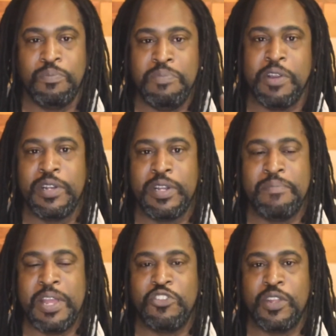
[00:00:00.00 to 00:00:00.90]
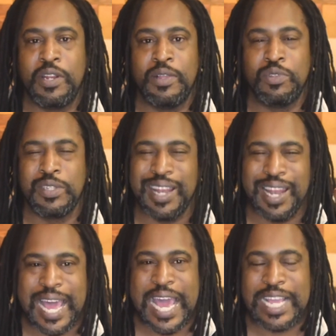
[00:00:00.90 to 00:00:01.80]
mirror dimension. Is the
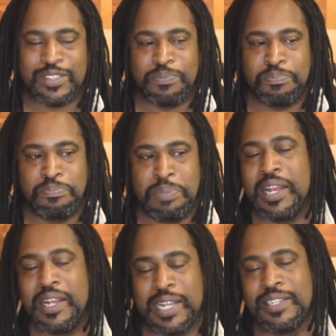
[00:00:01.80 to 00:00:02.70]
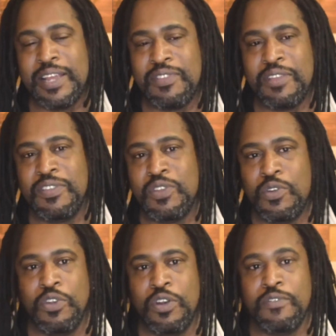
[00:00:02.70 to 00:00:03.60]
last bit that's left of his
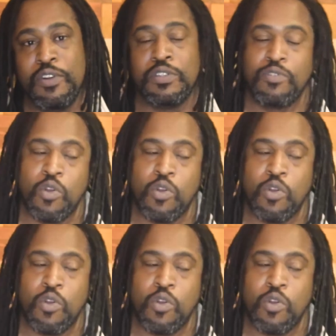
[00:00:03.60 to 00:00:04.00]
own universe.